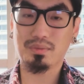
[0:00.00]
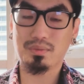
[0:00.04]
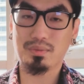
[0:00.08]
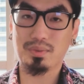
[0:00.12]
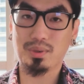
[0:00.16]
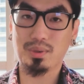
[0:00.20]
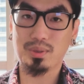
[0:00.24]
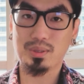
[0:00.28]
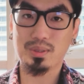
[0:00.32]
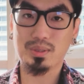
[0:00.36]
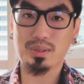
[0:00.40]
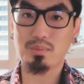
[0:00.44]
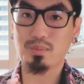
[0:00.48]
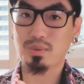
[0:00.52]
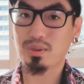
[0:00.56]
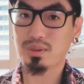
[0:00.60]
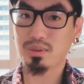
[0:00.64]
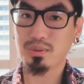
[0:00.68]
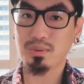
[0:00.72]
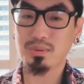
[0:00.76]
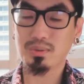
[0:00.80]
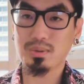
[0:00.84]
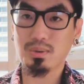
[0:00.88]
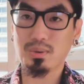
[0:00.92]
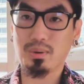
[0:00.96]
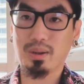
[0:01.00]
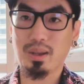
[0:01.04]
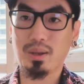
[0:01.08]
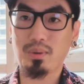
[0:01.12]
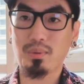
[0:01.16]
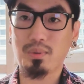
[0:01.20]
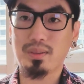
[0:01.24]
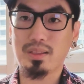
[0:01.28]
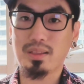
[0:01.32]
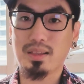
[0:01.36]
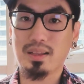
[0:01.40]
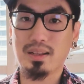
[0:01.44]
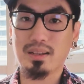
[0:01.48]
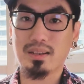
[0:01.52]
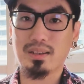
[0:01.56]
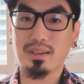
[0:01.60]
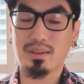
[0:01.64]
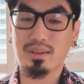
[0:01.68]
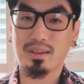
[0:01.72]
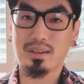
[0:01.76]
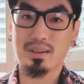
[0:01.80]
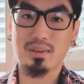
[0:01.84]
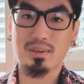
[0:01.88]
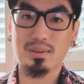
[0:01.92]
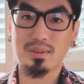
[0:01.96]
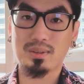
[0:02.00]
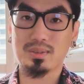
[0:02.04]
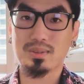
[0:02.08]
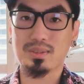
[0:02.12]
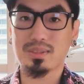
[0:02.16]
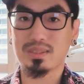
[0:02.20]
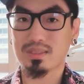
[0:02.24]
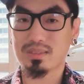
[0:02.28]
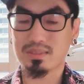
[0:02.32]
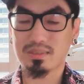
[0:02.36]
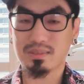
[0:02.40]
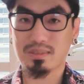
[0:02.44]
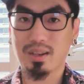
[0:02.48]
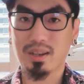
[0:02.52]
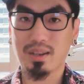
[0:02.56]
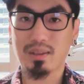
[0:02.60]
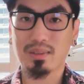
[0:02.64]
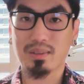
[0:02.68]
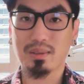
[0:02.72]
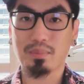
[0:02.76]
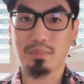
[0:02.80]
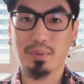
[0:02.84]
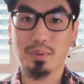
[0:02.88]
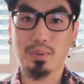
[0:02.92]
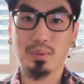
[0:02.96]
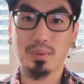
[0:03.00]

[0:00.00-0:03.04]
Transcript: if you're someone who's okay with that, you can also just try out the